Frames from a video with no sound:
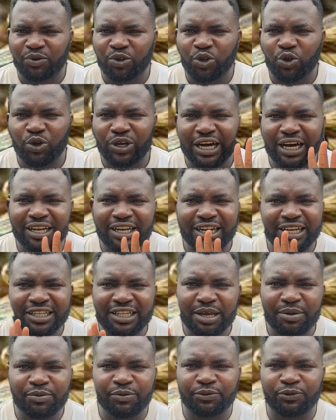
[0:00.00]
You can learn
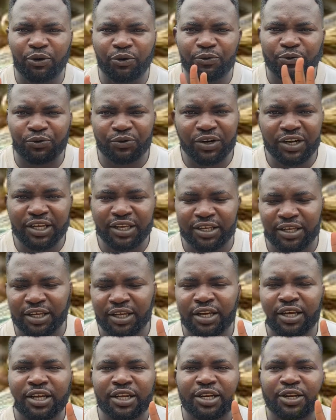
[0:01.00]
them for free.
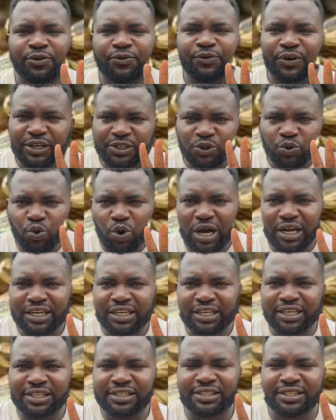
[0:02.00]
The first one
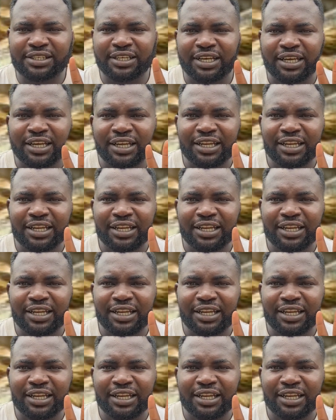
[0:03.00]
is